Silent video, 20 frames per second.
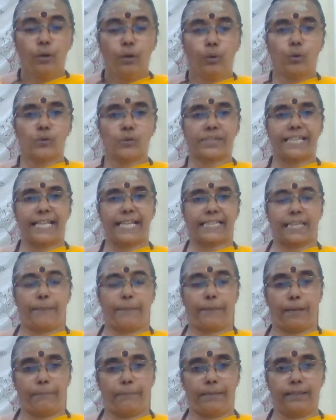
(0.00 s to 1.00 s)
who seek the
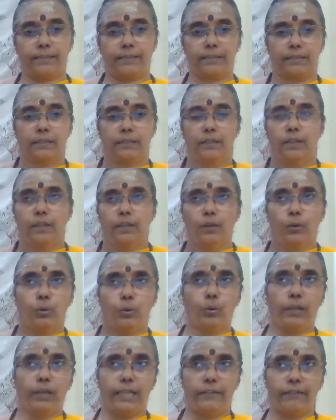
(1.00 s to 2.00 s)
Brahman,
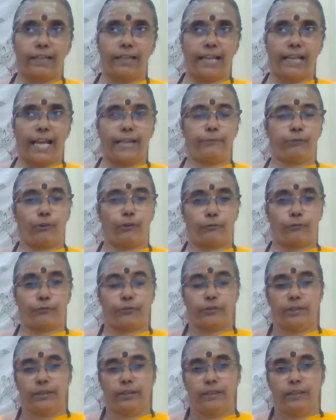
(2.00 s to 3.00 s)
who live a life of
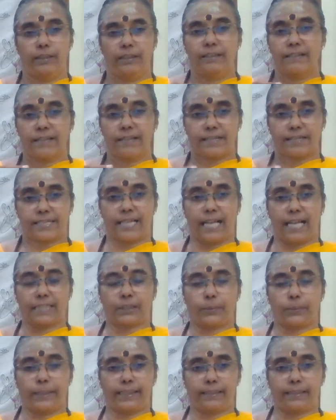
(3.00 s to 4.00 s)

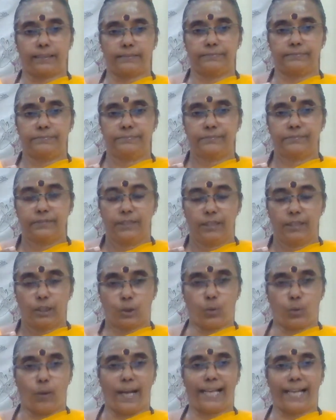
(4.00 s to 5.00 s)
sattvic
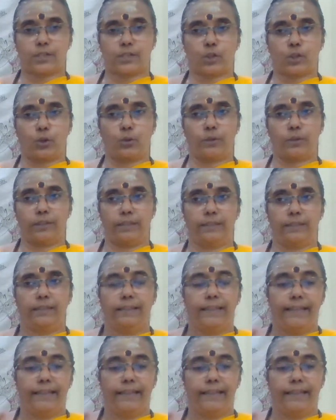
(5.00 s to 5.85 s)
quietude,